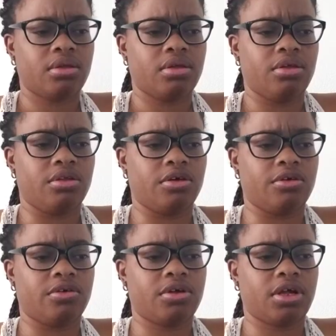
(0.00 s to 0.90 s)
you know,
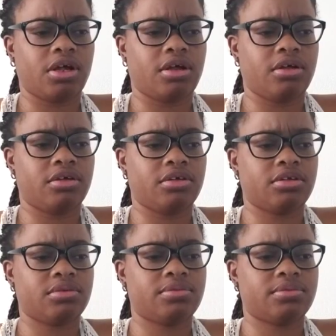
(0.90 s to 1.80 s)
um,
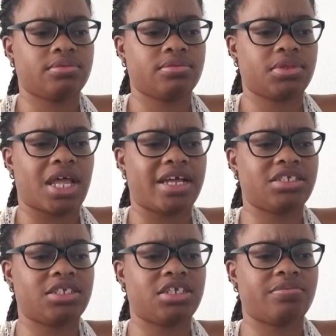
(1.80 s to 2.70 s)
I
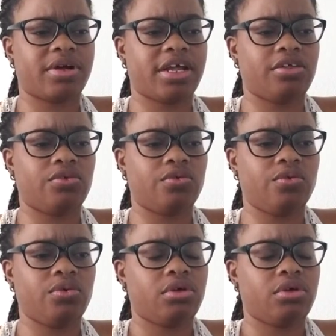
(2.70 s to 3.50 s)
stick by you,